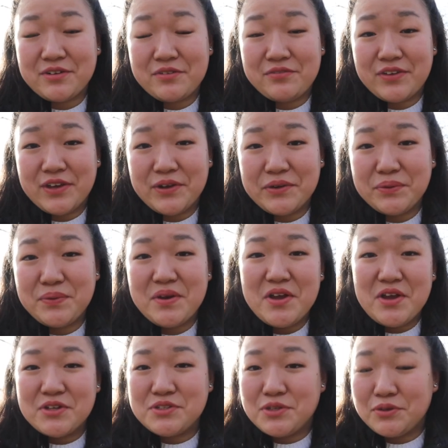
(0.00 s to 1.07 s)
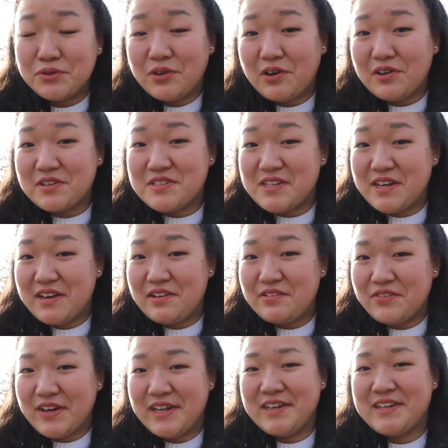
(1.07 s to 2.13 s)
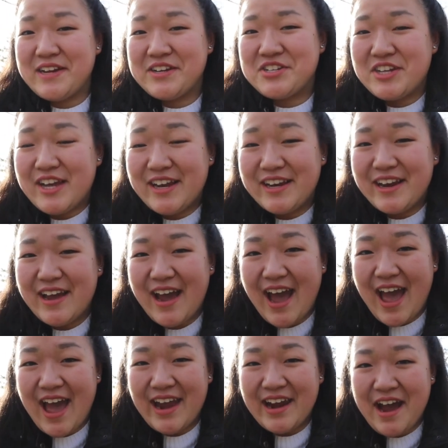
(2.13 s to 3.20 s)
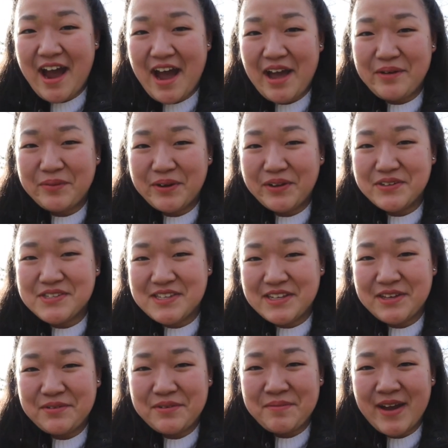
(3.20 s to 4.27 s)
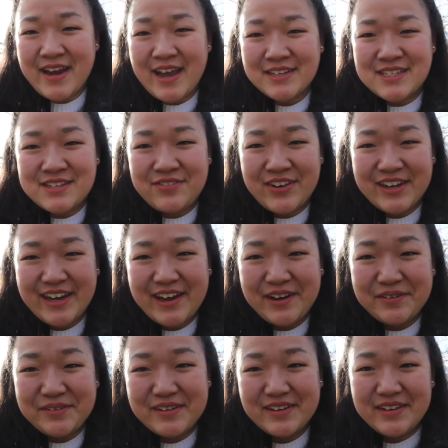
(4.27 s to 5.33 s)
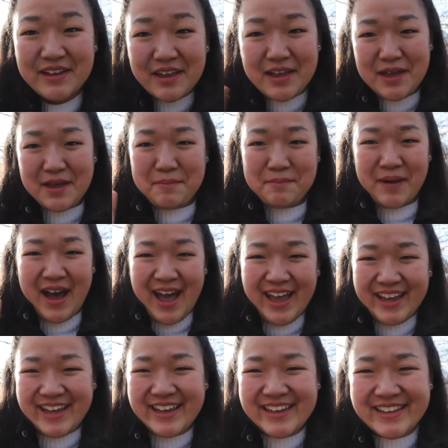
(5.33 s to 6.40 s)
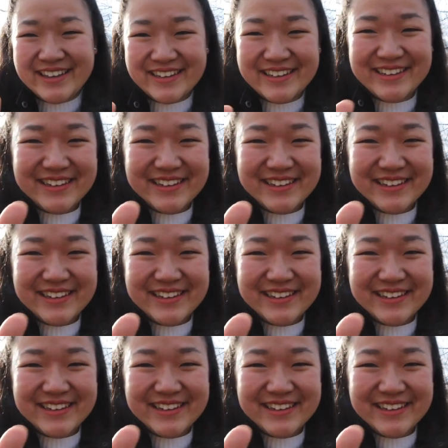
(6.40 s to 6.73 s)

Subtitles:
review, too long didn't read edition. And I will see you in my next video. Bye.